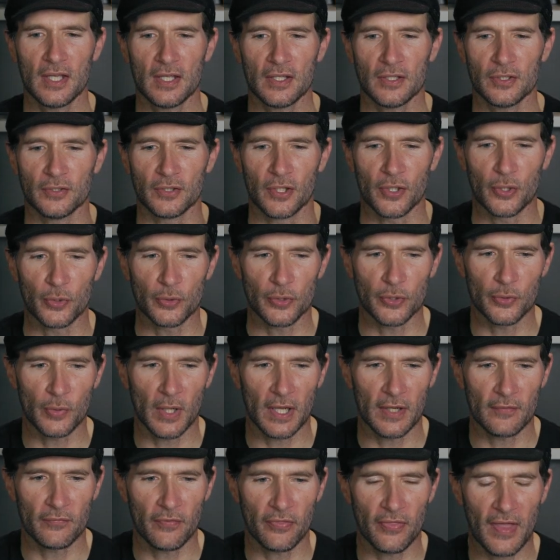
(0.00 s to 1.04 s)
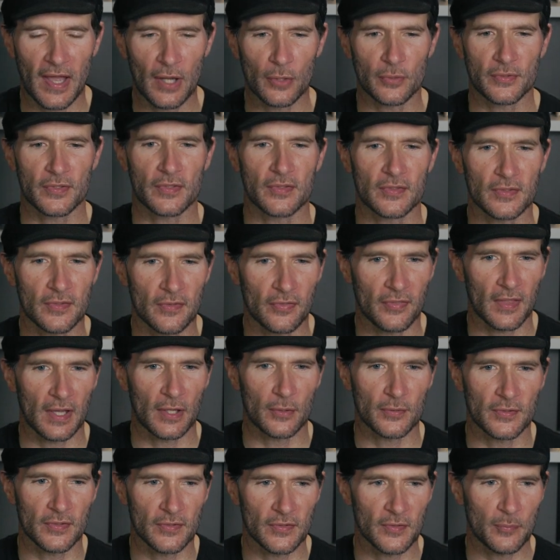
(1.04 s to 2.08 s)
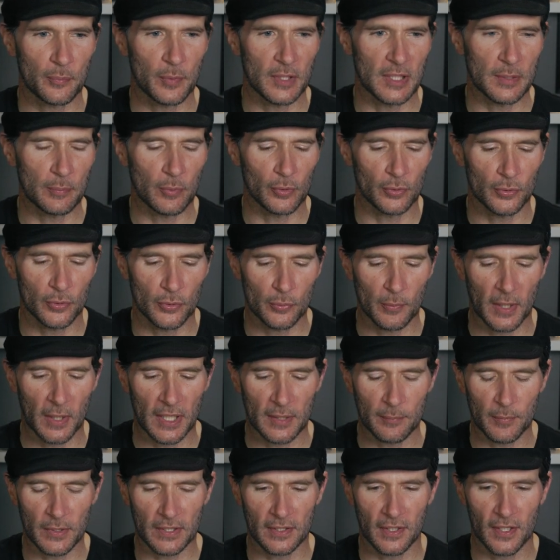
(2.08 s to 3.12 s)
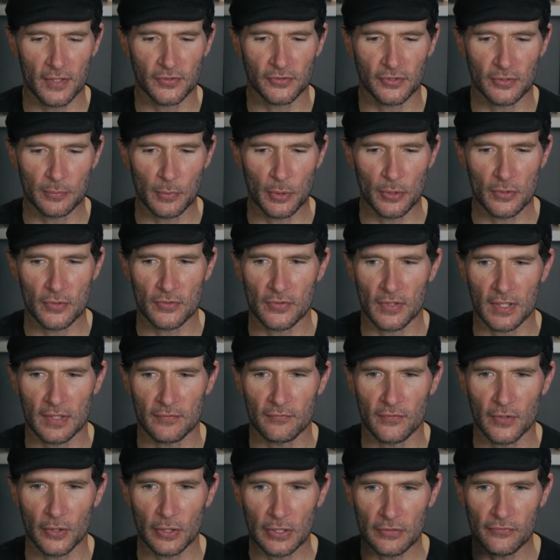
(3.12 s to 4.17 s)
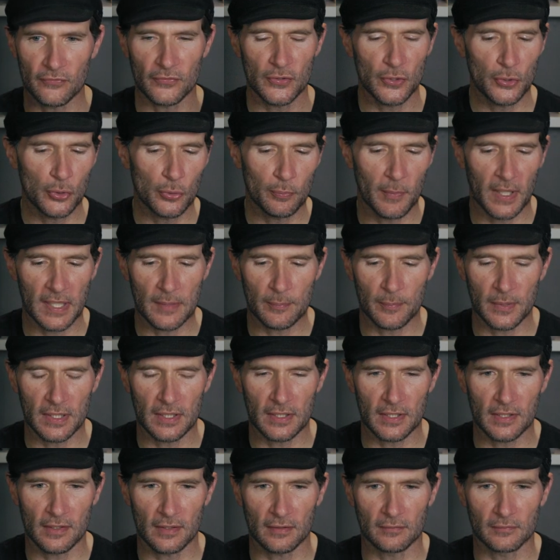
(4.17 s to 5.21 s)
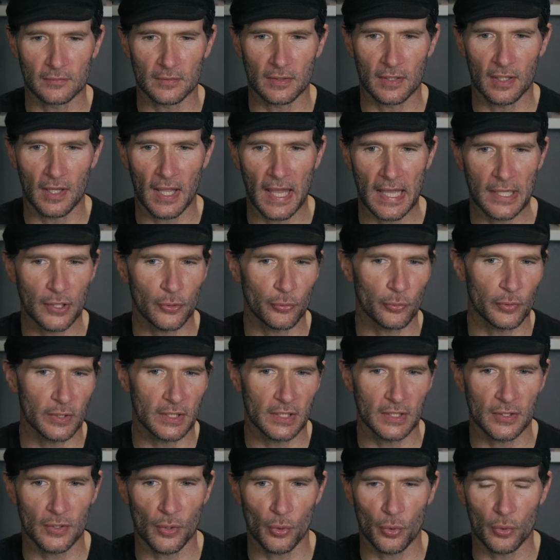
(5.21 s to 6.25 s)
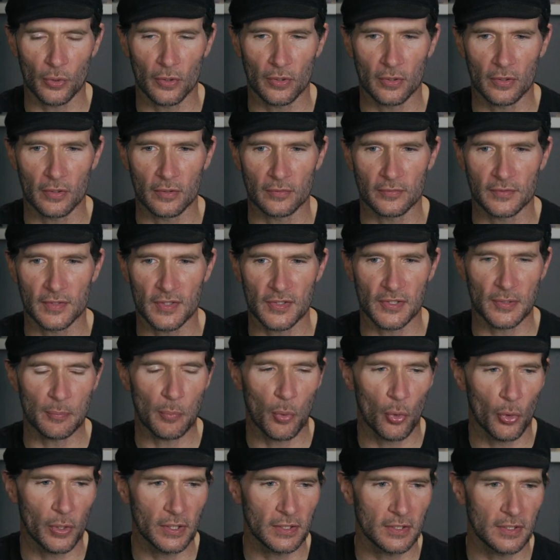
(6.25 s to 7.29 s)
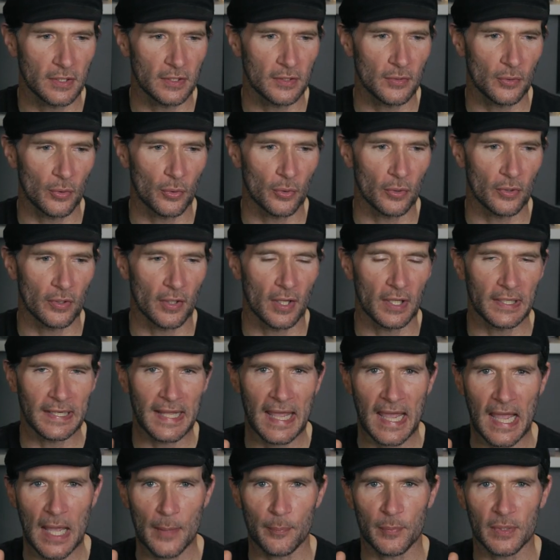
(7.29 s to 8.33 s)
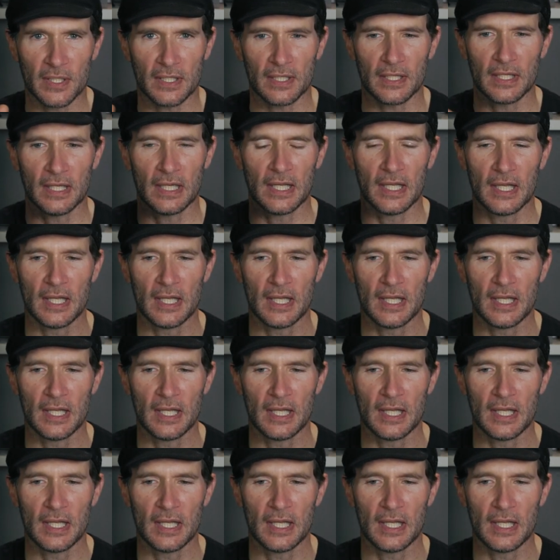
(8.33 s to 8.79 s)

you know you have thousands and thousands of people who might be customers and very few might be angry or disappointed or unhappy